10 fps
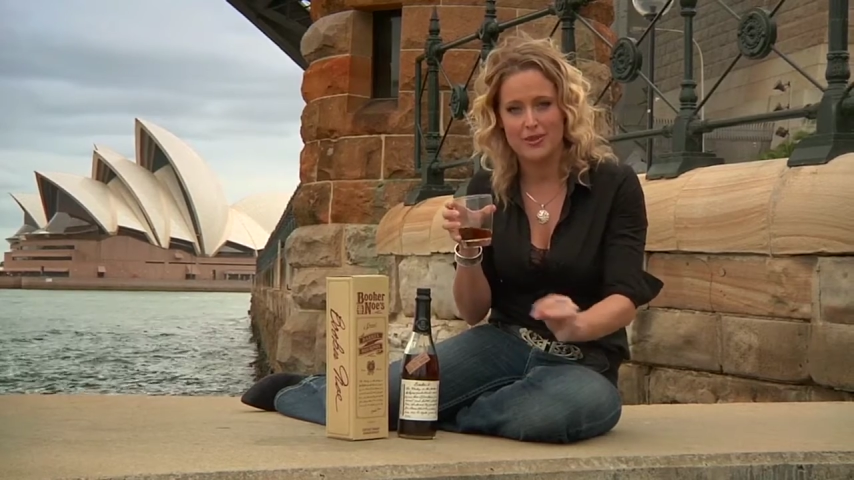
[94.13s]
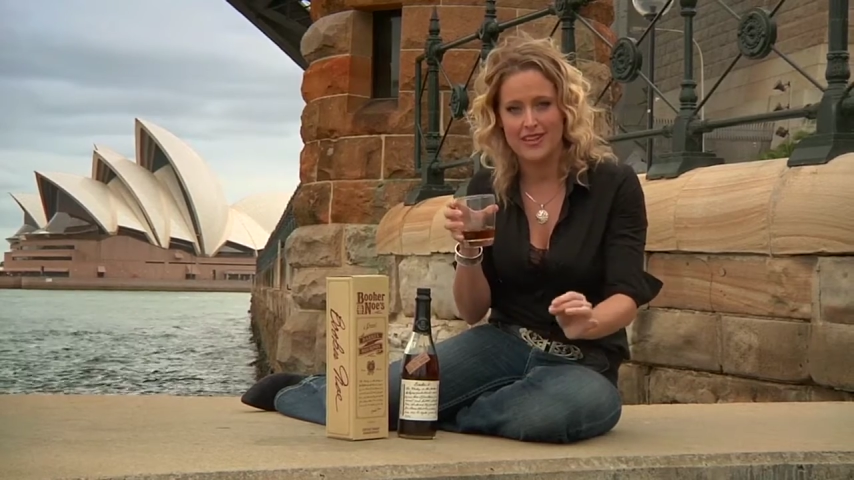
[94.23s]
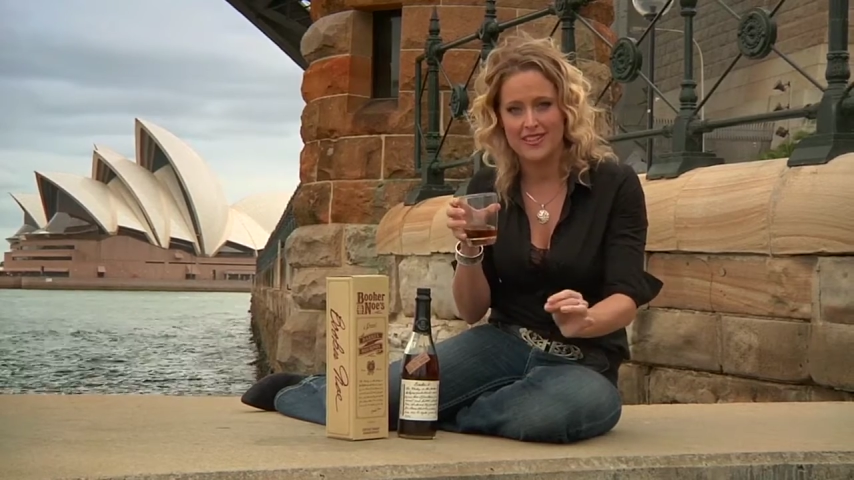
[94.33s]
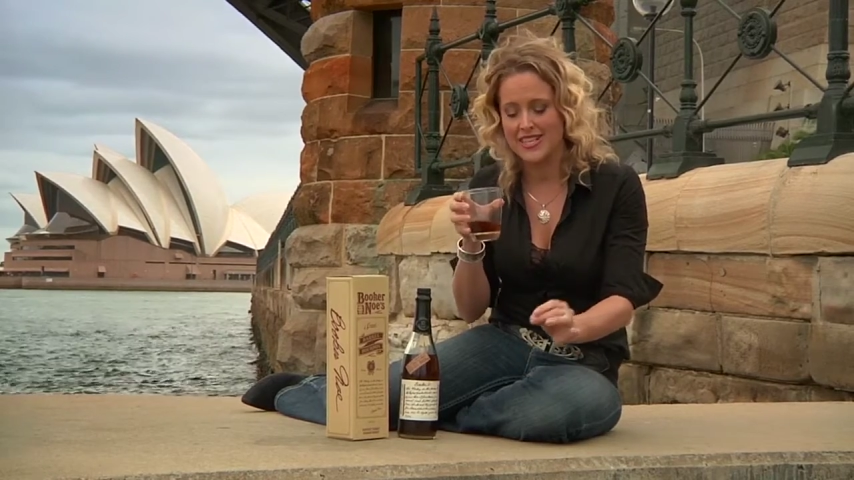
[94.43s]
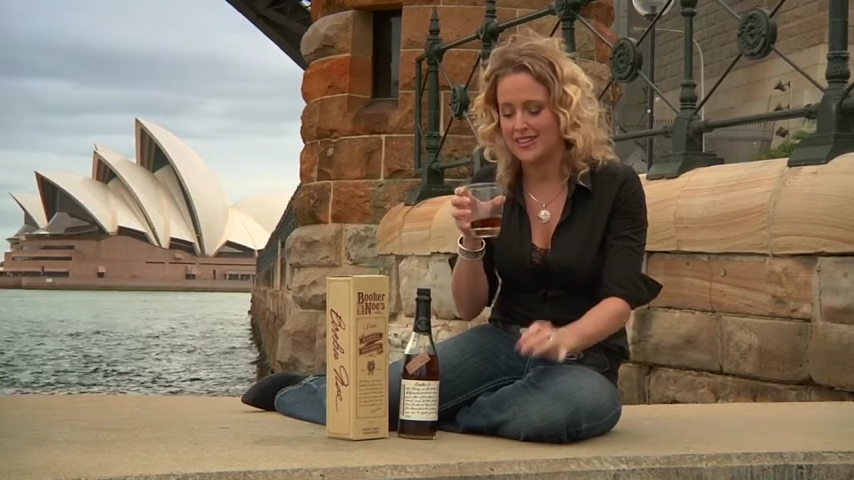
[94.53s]
the
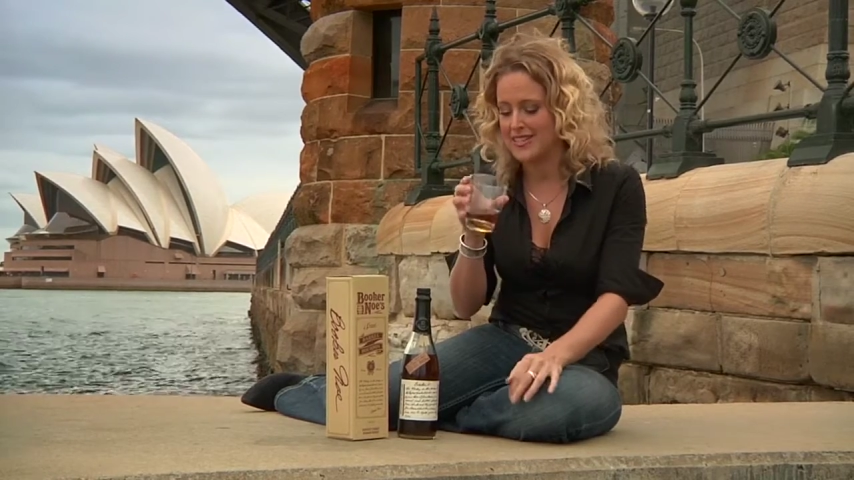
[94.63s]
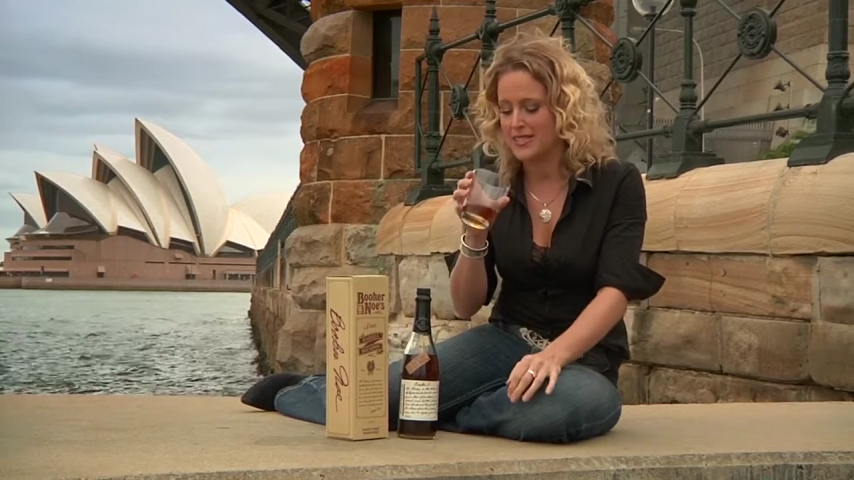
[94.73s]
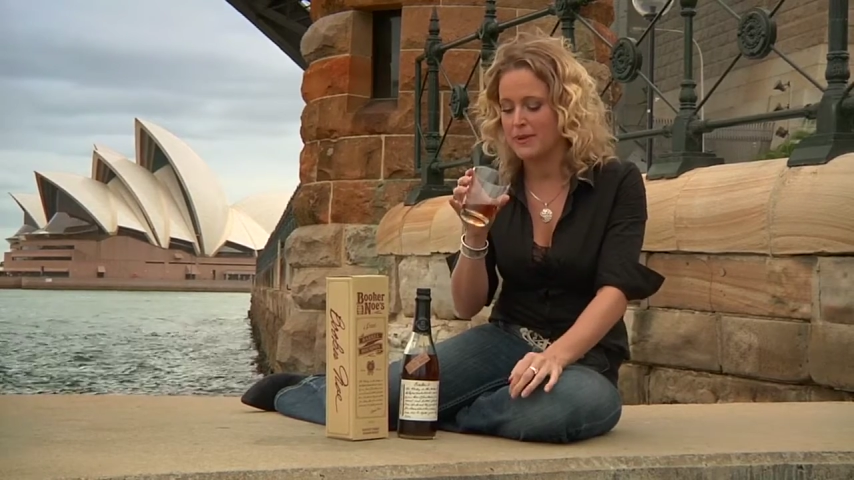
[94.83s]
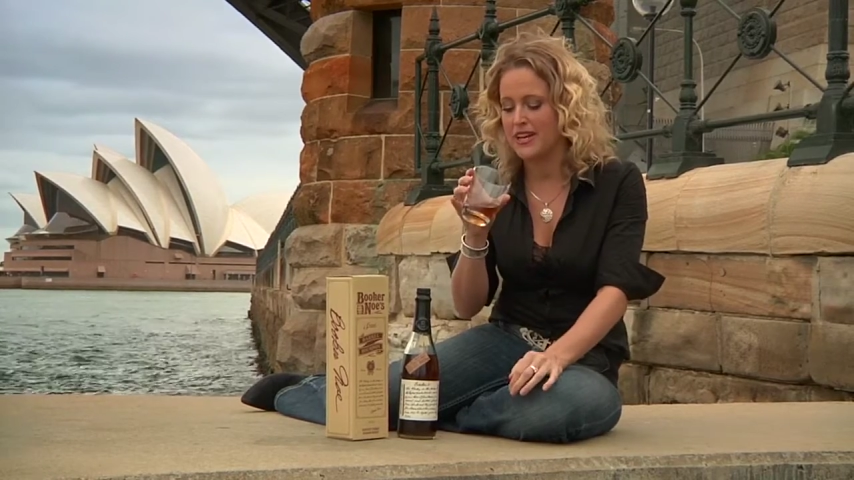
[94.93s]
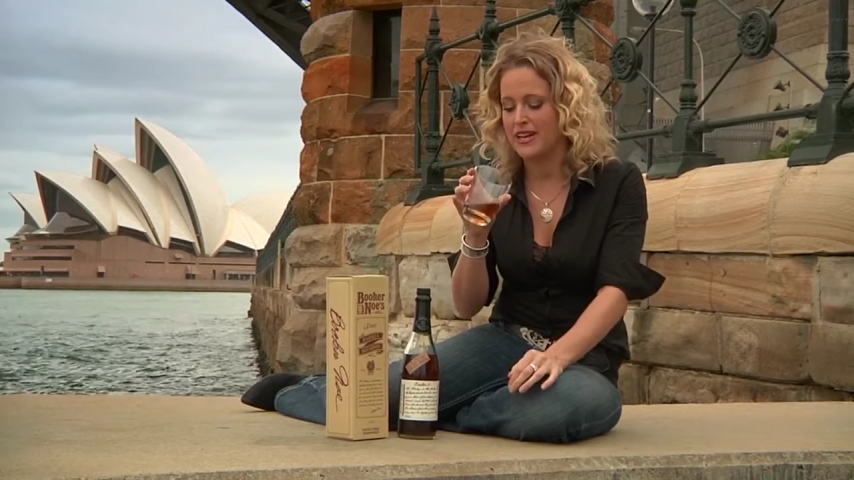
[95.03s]
other day that
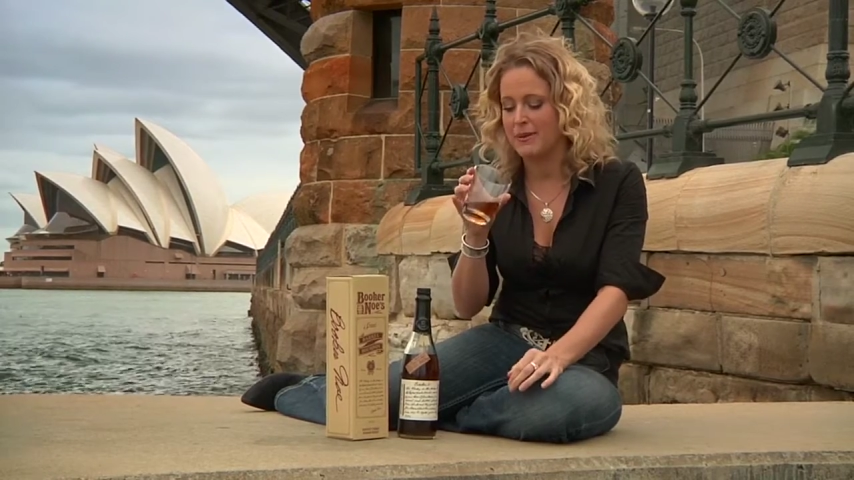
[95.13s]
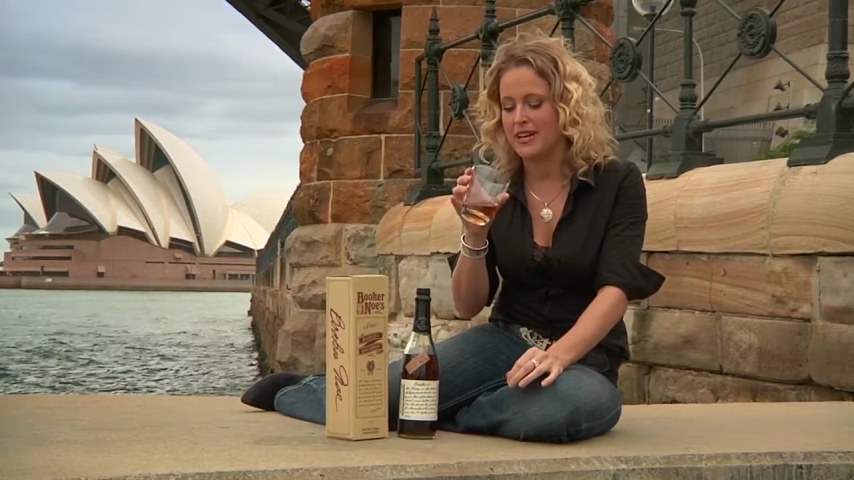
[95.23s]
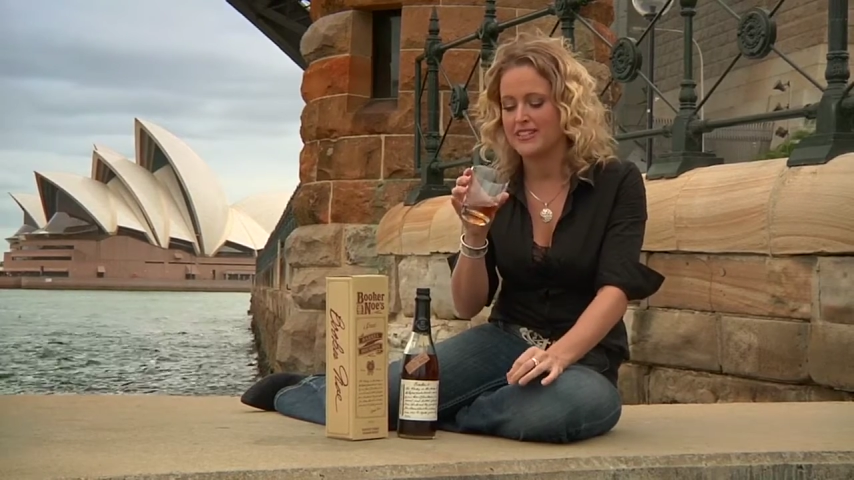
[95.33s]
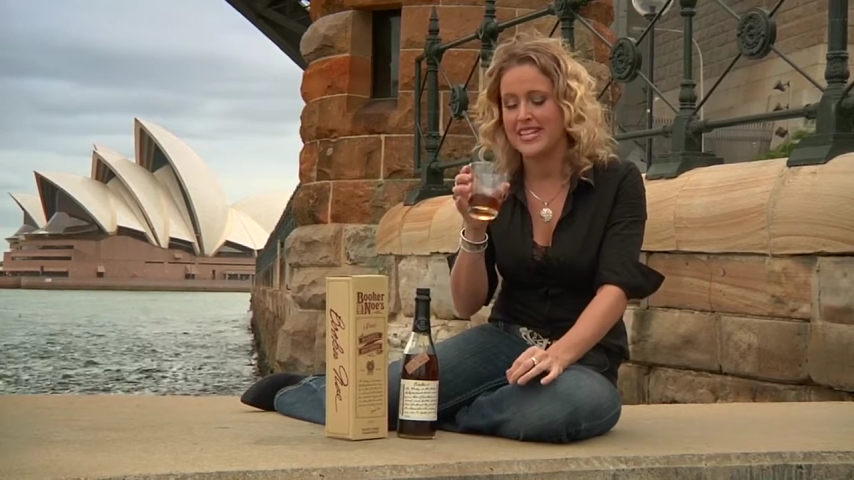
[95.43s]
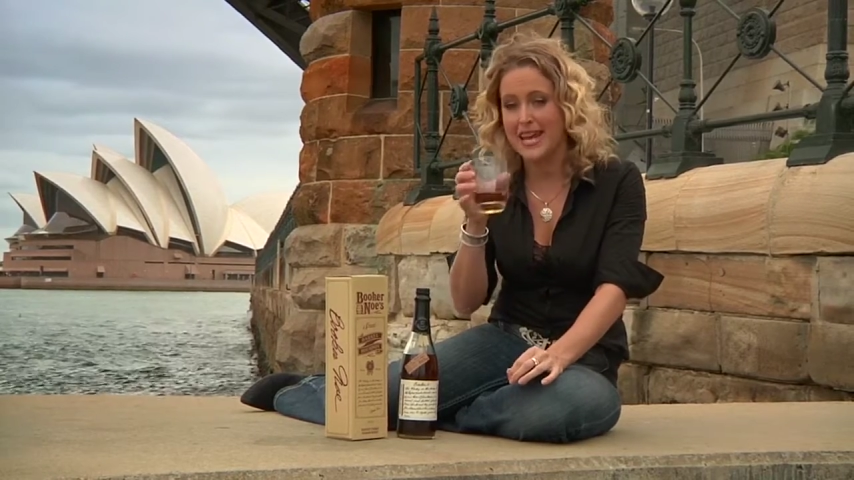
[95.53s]
spent
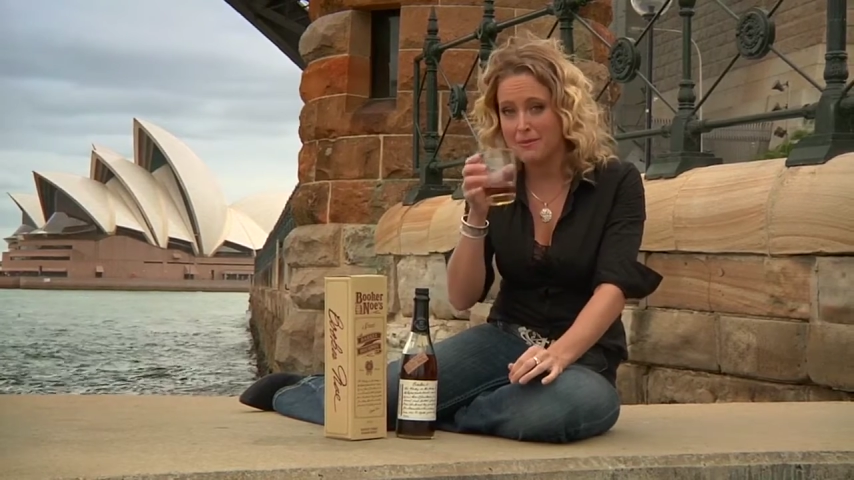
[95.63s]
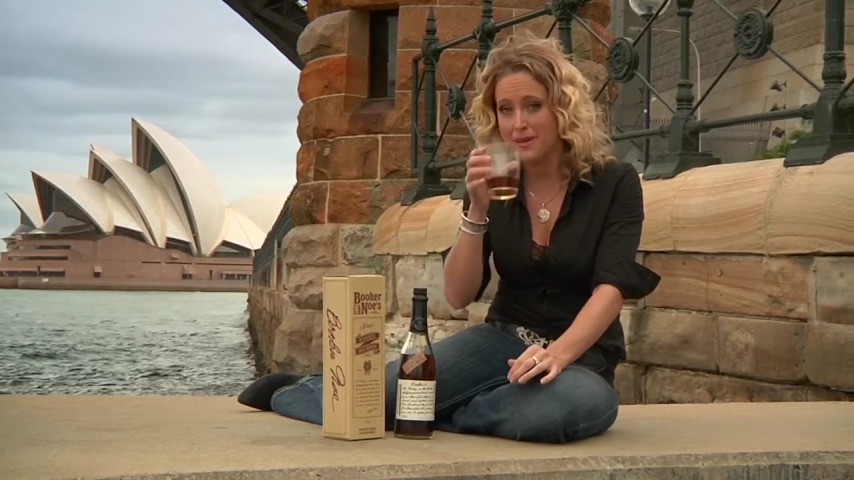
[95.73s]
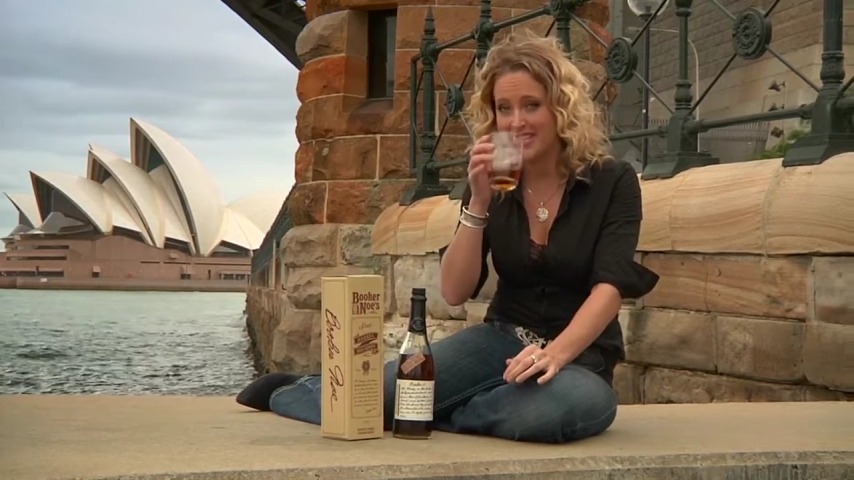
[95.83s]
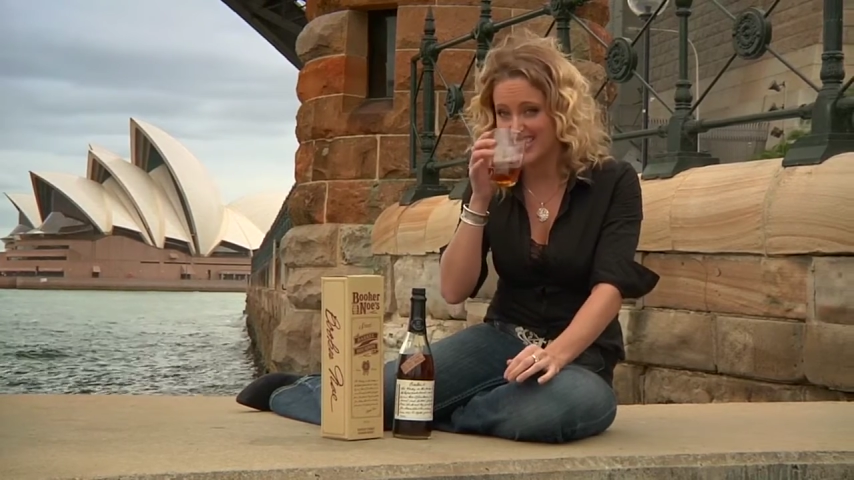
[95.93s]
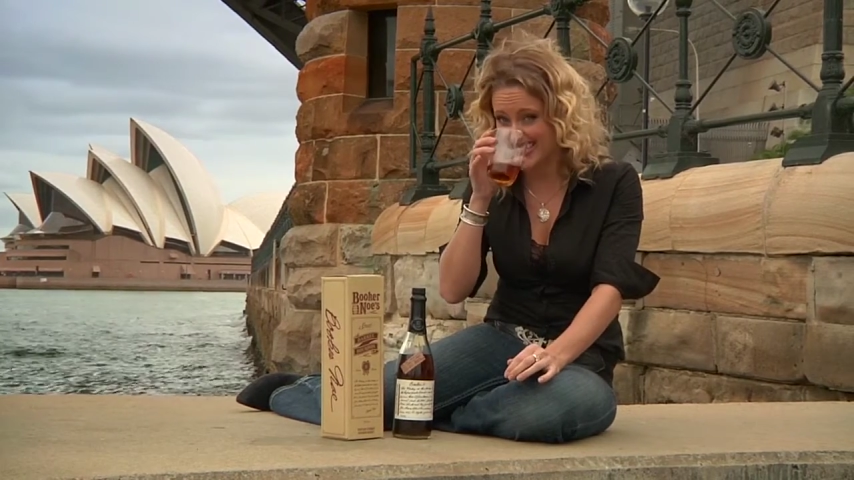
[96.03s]
about 10 minutes